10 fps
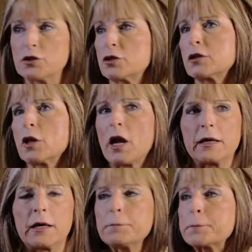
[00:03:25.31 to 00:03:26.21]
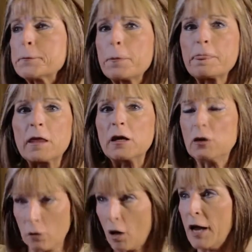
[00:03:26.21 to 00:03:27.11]
just like
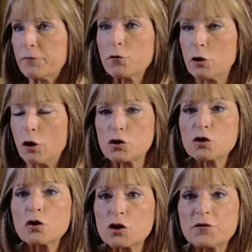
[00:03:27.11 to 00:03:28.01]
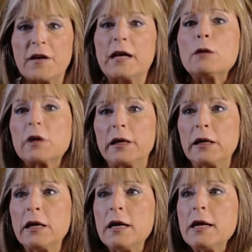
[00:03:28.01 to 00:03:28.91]
in life or in our church family,
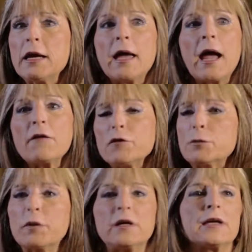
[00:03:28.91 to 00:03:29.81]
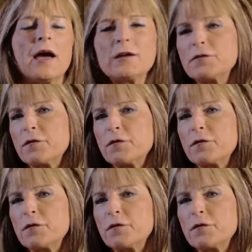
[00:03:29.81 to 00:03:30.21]
everybody kind of